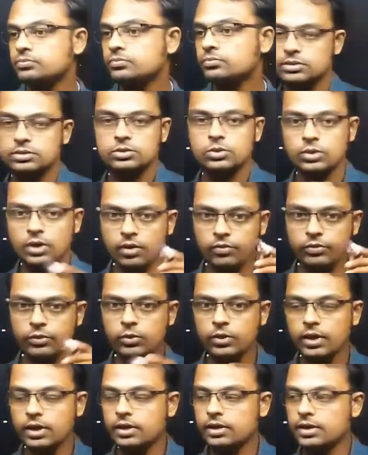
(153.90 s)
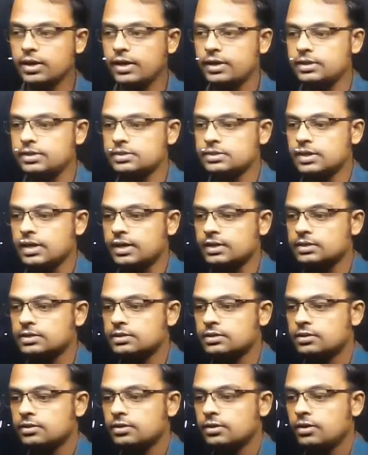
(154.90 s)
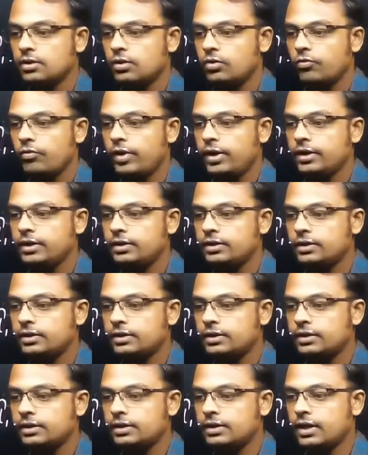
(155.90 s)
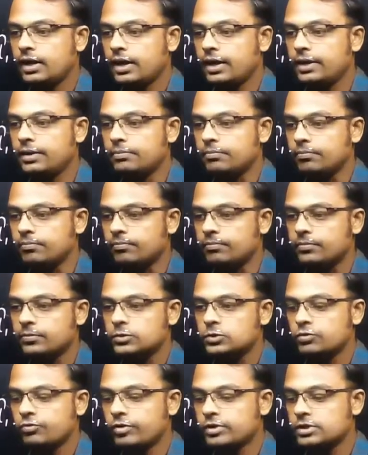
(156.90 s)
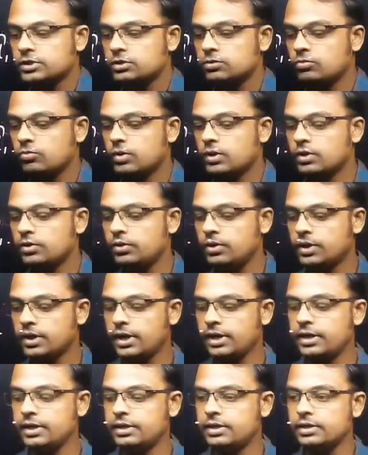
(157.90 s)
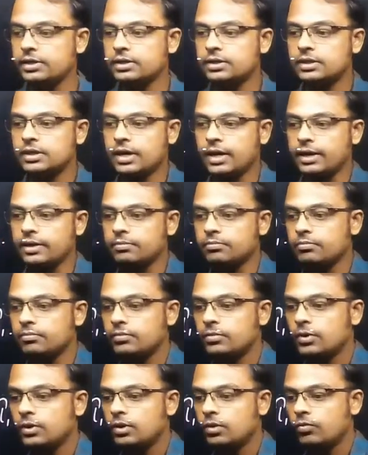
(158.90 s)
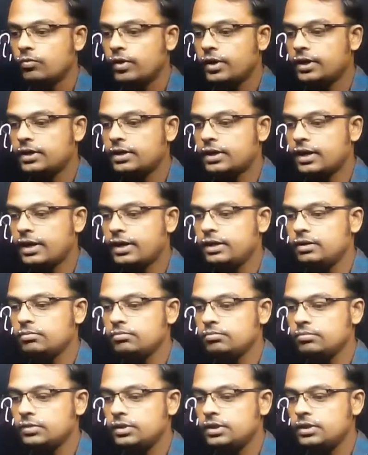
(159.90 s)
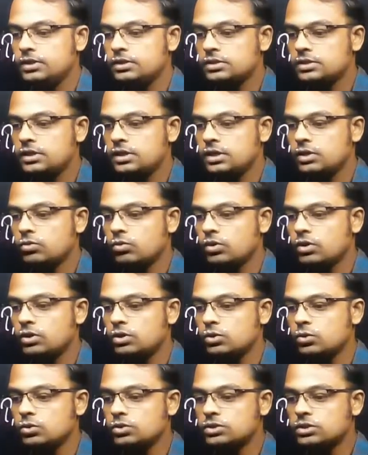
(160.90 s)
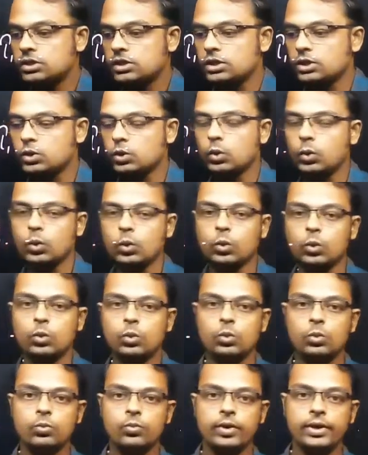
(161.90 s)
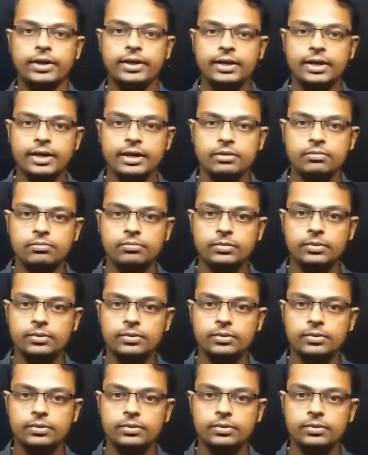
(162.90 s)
So now you can write this as when time. So first one you are writing here time. When time is equal to 0, when time